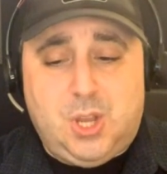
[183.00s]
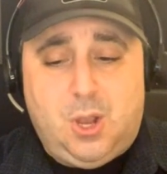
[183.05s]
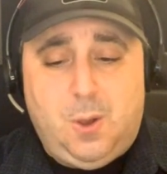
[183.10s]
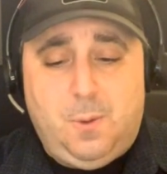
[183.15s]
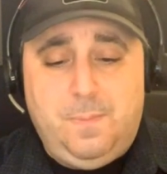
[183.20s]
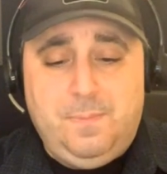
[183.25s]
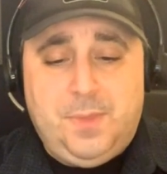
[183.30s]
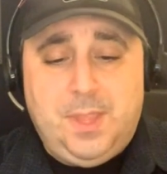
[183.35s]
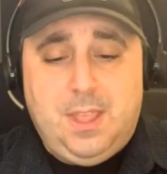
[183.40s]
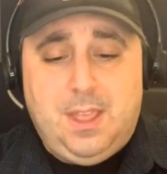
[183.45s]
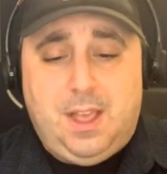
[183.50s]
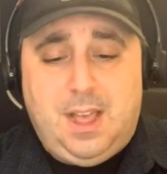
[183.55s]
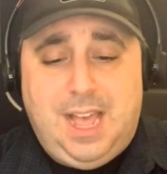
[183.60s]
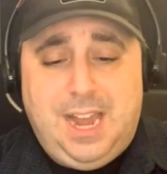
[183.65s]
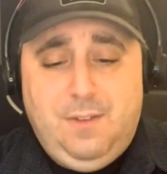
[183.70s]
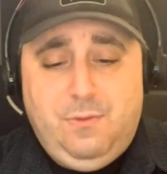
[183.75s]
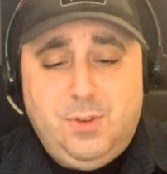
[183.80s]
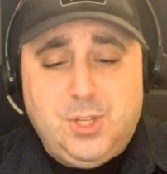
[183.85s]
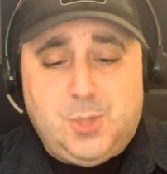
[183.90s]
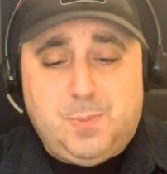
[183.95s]
So
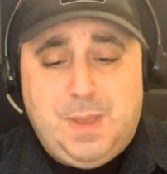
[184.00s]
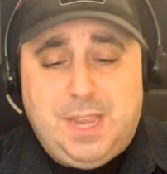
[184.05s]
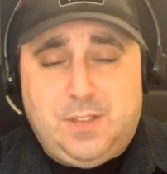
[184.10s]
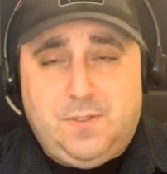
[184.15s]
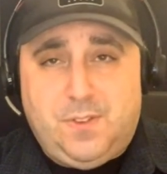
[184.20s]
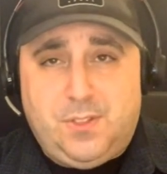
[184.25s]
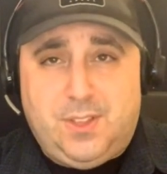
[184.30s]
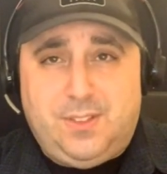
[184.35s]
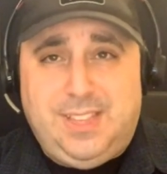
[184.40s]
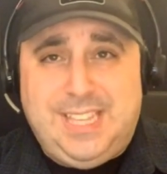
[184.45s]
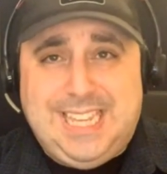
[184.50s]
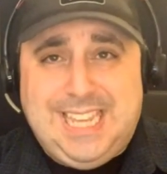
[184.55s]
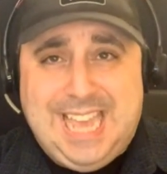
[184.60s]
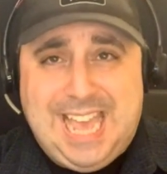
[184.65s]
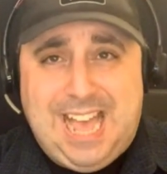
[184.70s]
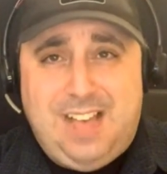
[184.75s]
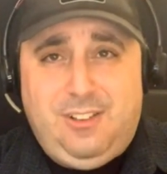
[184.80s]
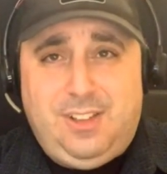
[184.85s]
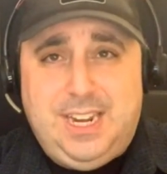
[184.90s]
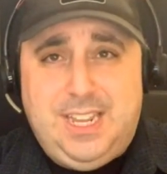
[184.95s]
out of respect for the
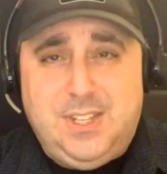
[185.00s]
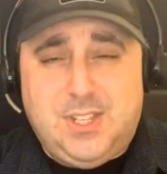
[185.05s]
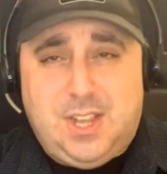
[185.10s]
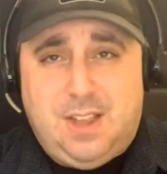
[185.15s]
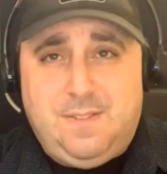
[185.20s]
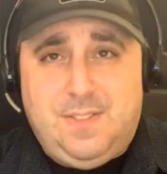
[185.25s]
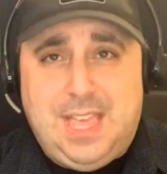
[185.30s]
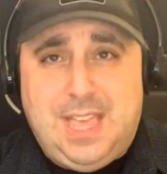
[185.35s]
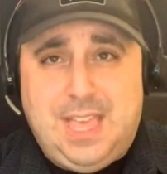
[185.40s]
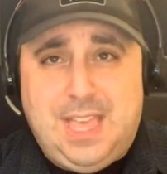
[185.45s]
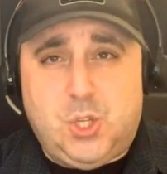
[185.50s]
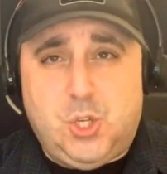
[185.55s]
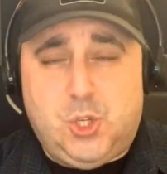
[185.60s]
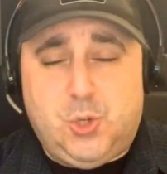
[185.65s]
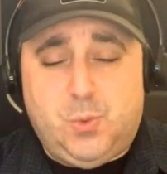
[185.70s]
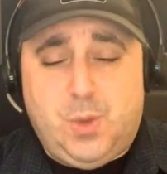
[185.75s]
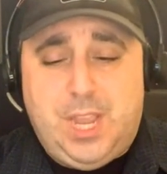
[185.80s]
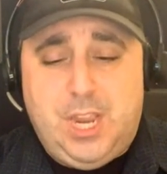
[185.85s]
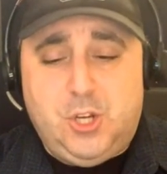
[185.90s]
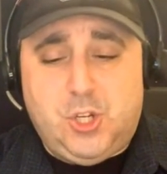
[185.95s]
legalities of that
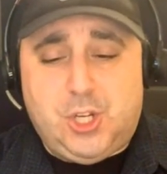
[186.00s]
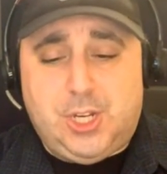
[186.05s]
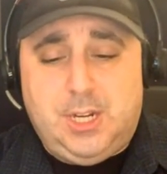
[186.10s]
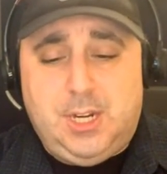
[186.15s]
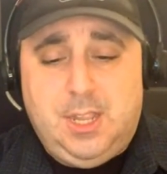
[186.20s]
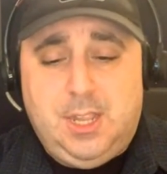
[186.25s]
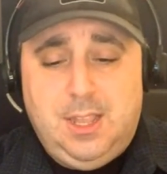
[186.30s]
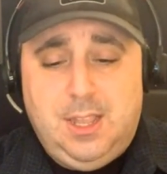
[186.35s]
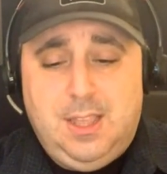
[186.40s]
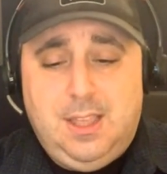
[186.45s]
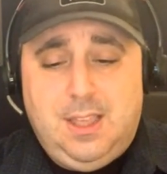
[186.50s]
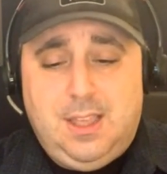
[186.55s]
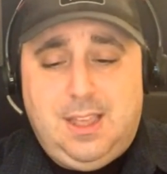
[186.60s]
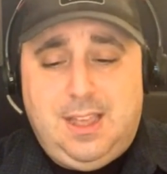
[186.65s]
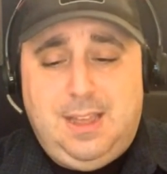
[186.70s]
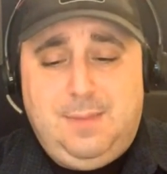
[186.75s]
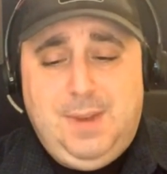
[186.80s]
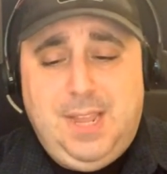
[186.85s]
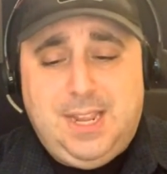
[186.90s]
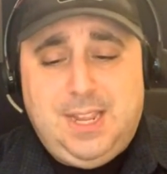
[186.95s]
situation,
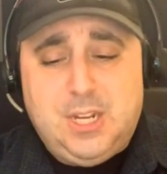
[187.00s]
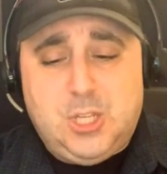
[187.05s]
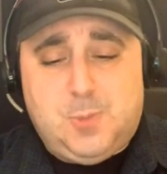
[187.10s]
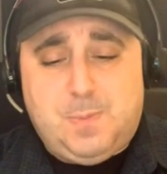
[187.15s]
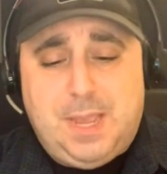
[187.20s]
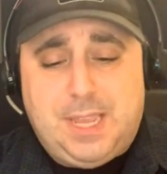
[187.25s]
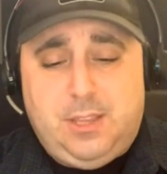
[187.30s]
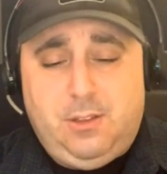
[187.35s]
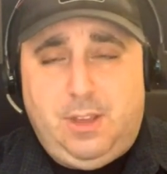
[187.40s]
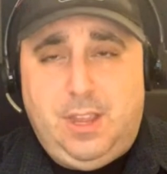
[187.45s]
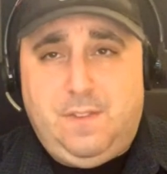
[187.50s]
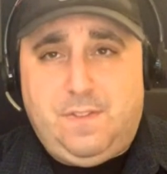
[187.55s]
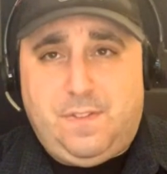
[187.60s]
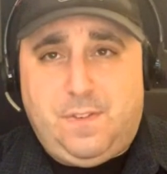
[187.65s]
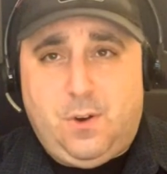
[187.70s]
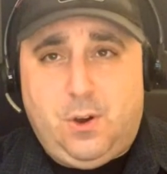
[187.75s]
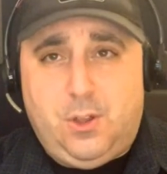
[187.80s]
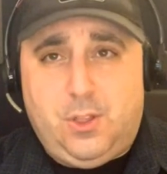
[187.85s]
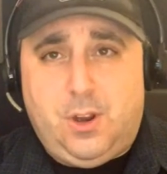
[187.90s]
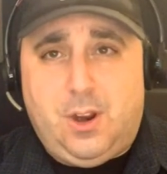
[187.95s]
I'm not going to speculate
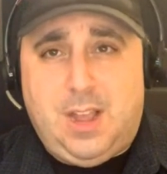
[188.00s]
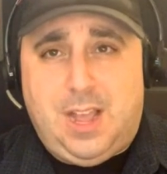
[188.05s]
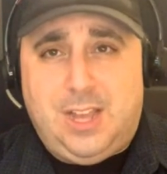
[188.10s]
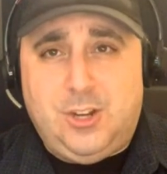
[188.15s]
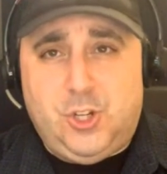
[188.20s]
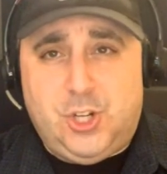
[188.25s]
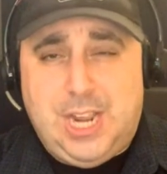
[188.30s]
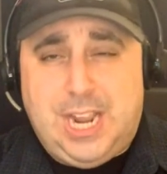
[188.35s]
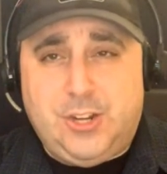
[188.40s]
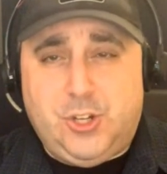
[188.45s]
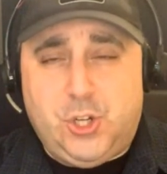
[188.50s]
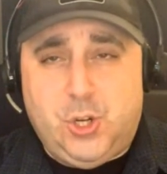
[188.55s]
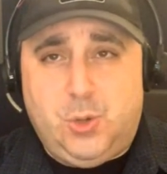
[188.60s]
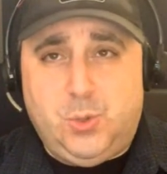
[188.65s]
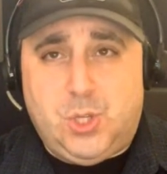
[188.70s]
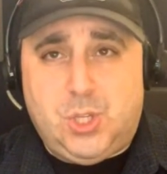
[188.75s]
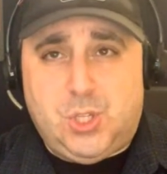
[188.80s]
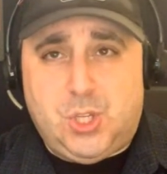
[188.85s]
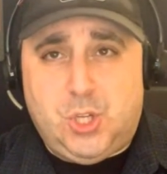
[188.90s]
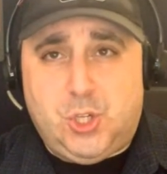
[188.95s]
further on Jack
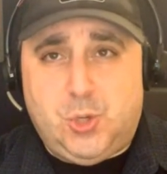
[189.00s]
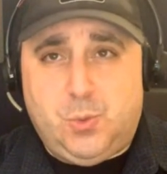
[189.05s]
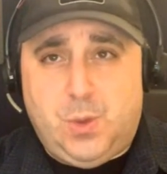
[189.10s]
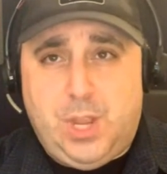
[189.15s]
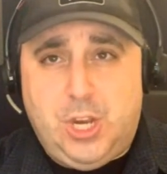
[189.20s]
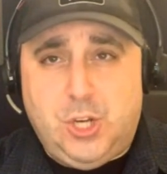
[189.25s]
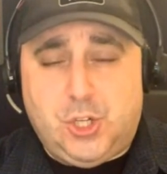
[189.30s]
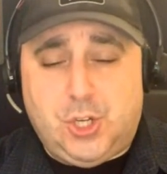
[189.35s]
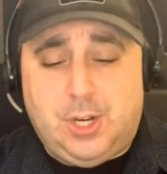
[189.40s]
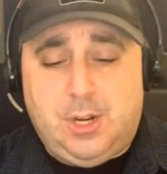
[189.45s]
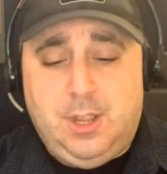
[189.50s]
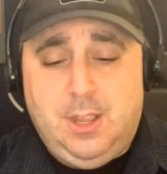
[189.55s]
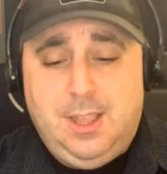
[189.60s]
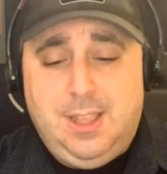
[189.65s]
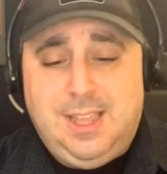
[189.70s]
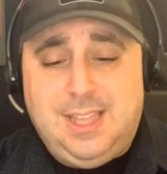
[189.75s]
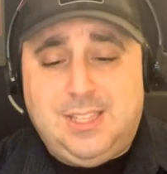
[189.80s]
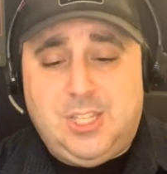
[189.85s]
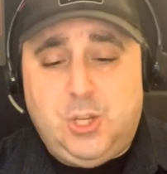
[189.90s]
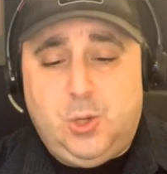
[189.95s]
Jones' situation
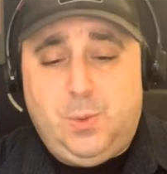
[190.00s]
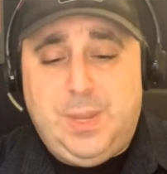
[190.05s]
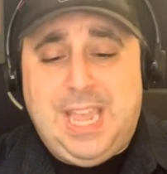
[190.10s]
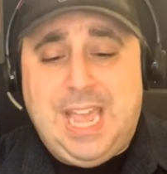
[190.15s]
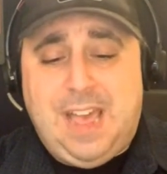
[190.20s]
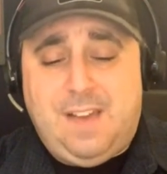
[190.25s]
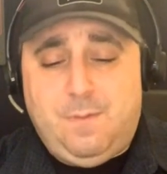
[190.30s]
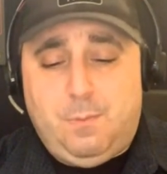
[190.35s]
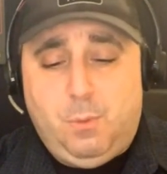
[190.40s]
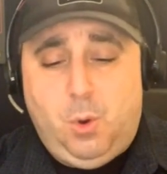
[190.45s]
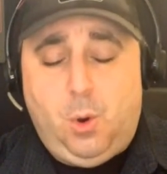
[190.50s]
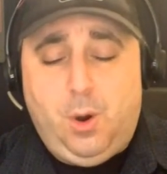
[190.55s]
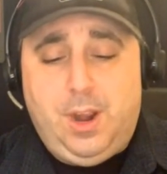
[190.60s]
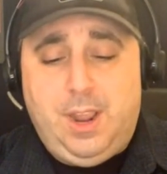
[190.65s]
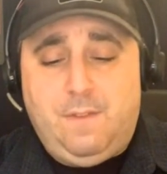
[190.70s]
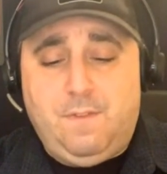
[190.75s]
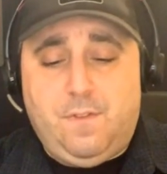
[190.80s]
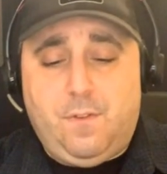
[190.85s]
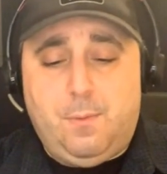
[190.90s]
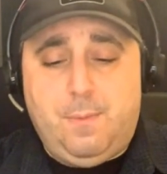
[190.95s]
until we have more
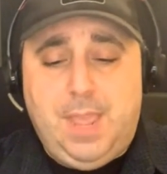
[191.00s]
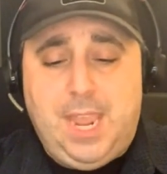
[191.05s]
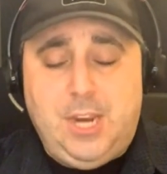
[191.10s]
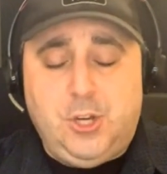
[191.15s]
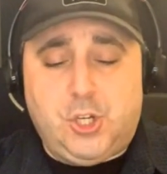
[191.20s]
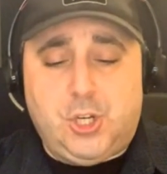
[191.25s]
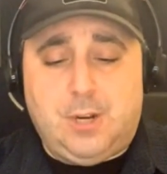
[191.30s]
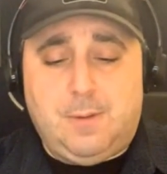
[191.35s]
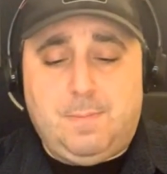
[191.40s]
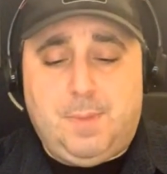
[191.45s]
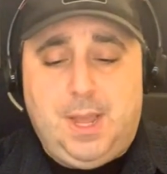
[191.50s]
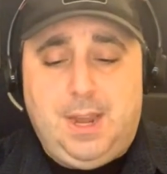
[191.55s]
information.